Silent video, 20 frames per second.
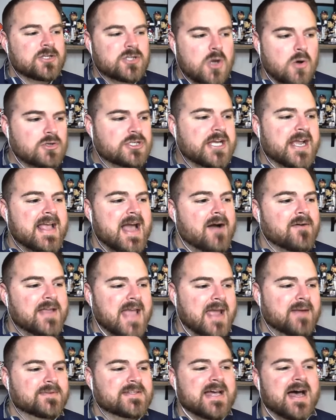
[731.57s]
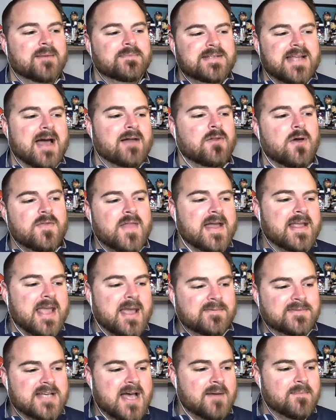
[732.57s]
Go check out Game Time. Download that
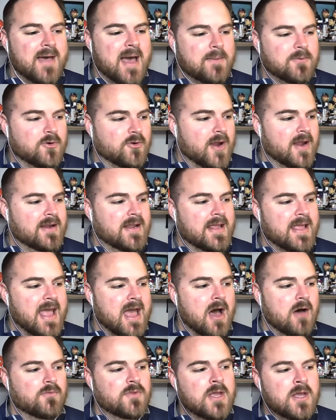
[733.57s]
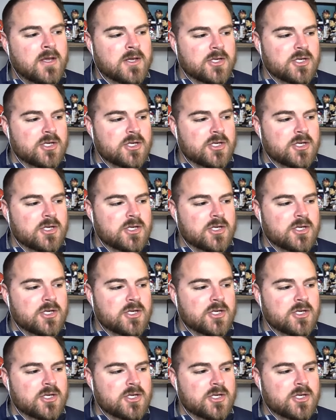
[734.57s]
Game Time app. Create an account.